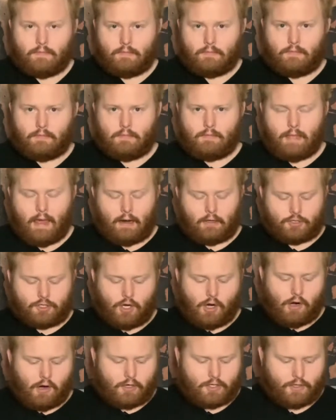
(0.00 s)
that'll
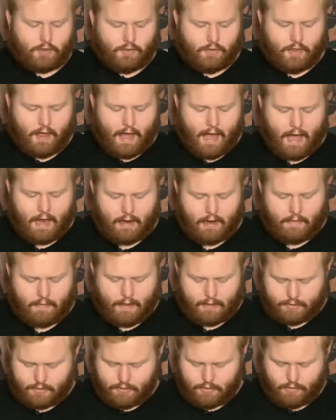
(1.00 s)
charge that, and
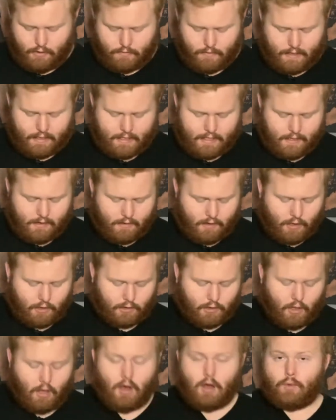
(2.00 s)
that's going to go right here
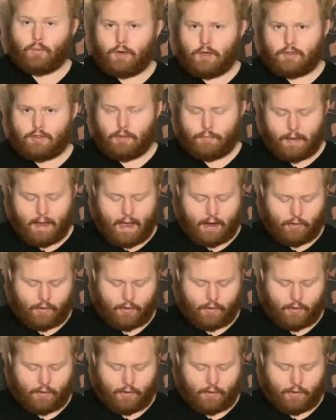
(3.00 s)
along with the battery.